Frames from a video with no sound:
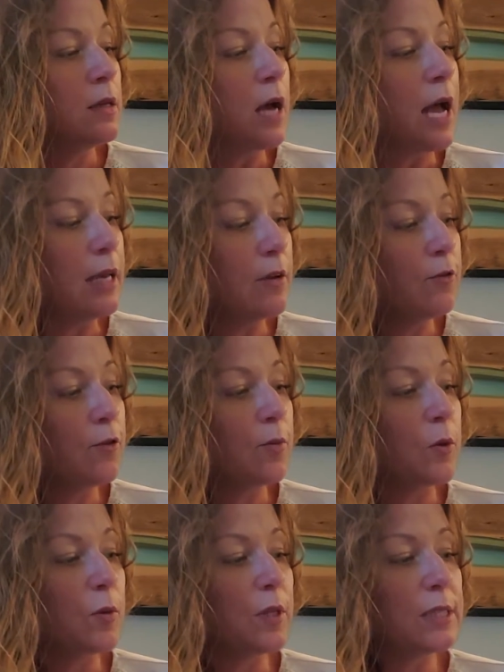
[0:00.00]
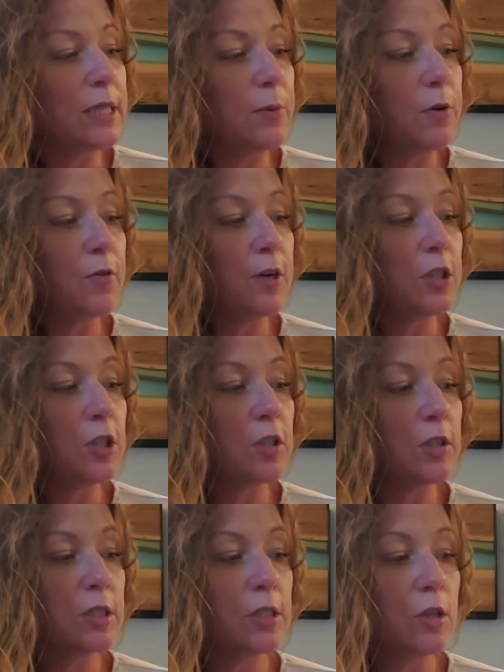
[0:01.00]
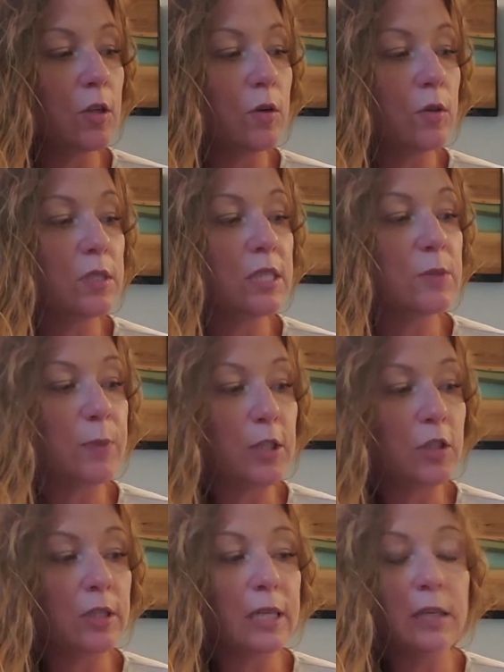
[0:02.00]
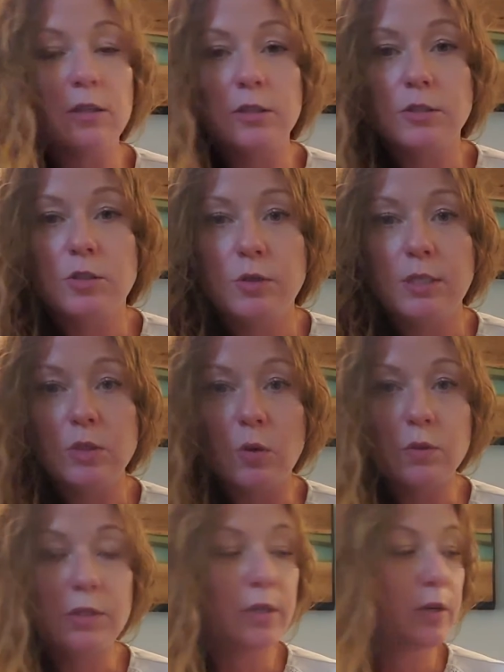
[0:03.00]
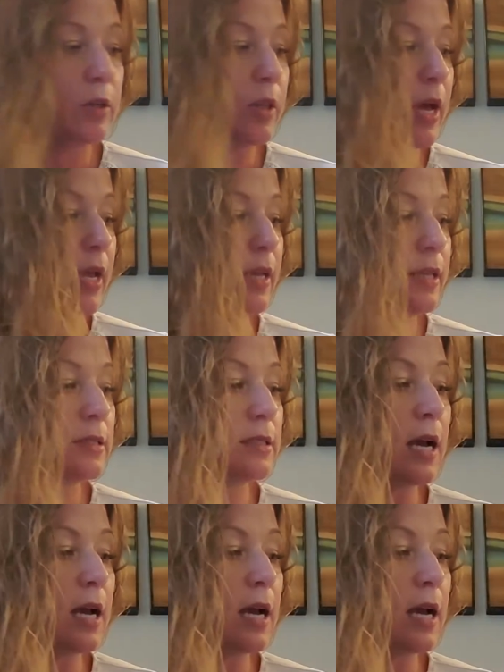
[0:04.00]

I confirm the real estate professional disclosed the special legal duties owed to their clients.